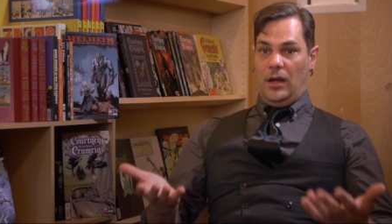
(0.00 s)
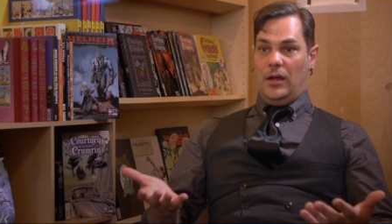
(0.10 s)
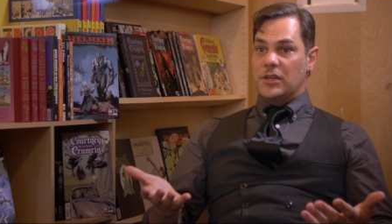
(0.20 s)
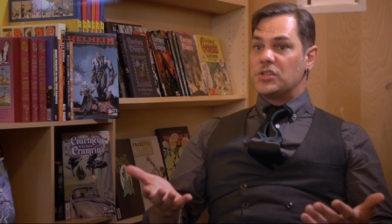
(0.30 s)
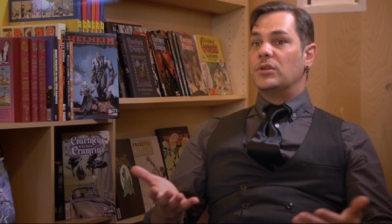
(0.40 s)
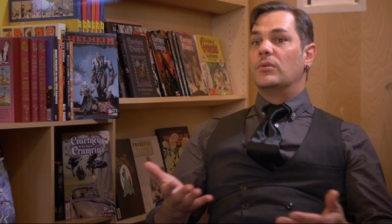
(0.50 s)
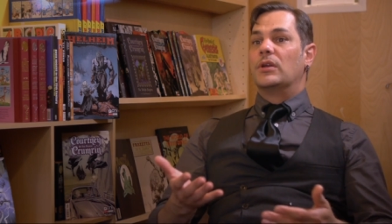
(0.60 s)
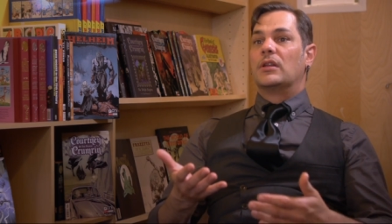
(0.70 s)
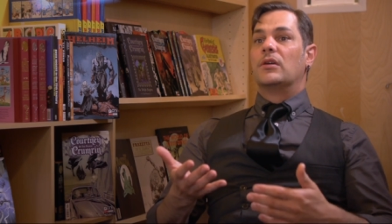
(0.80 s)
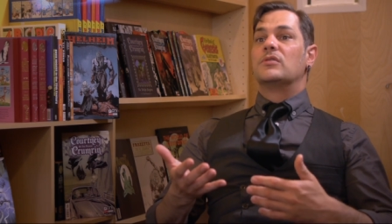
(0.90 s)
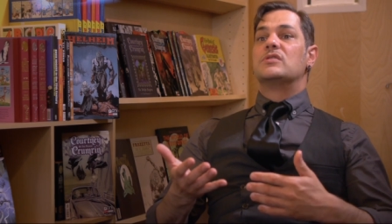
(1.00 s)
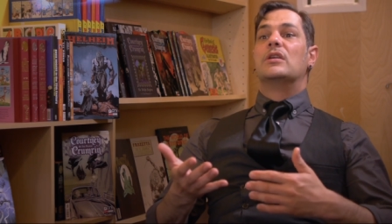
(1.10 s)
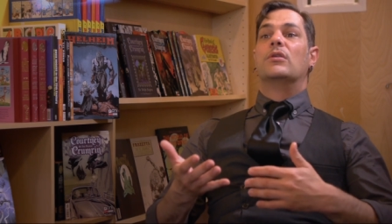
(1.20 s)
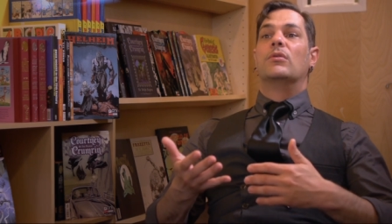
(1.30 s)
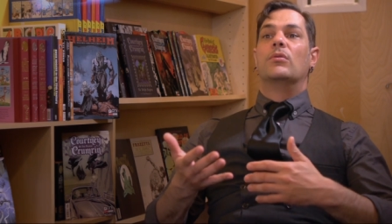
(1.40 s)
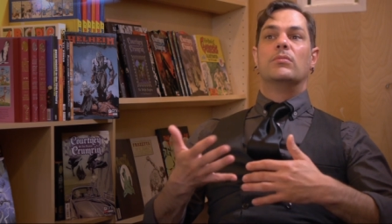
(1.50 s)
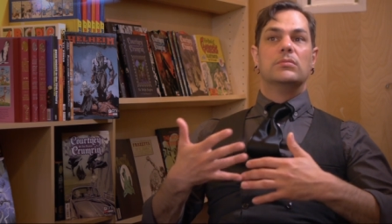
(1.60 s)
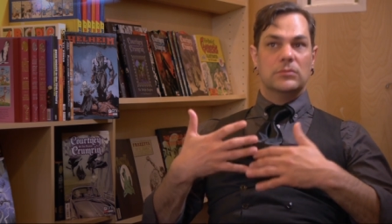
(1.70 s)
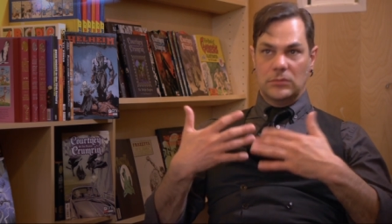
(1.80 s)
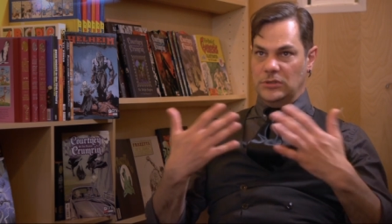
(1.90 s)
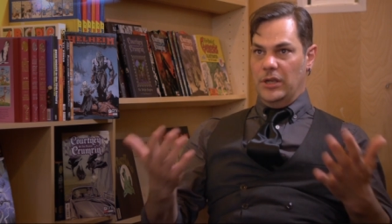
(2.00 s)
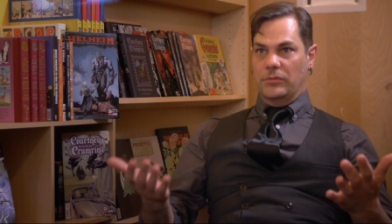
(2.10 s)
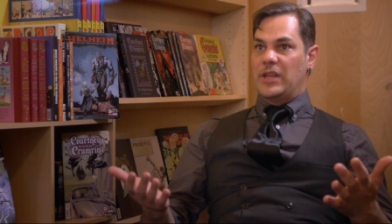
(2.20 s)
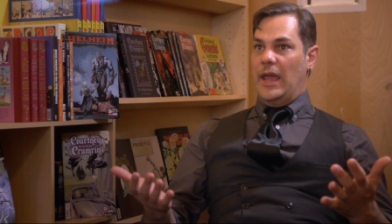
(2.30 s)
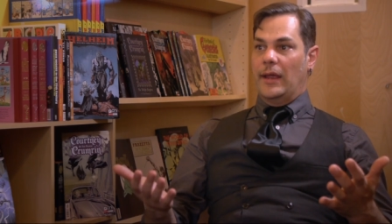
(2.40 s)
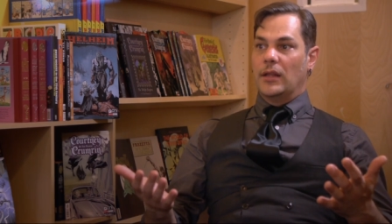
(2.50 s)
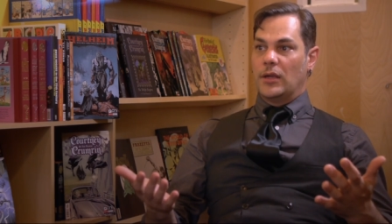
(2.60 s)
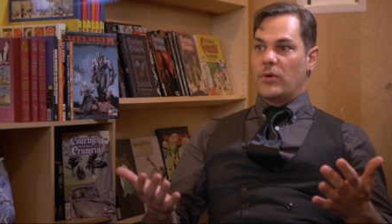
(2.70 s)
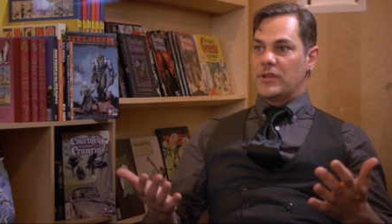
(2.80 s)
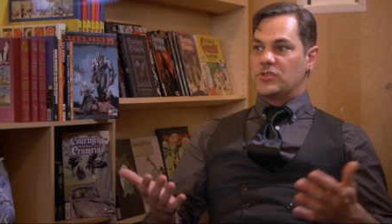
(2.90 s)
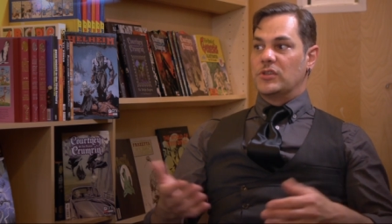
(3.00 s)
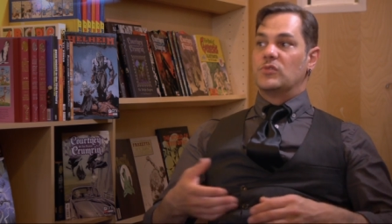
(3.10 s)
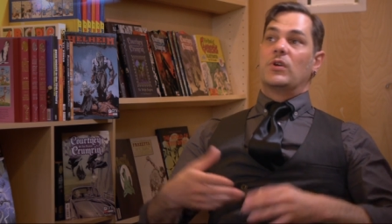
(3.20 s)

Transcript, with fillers: issue, and there's no dangling questions.